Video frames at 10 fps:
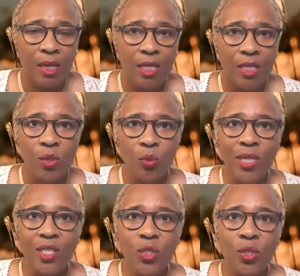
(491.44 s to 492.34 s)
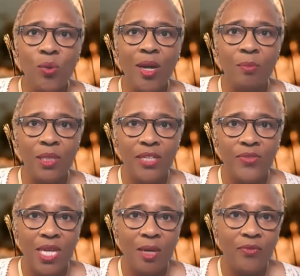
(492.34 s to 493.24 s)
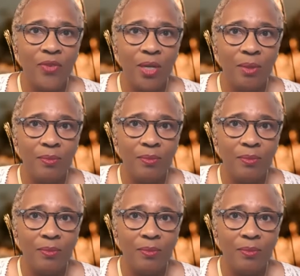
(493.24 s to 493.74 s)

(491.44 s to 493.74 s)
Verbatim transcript: So, where do our beliefs come from?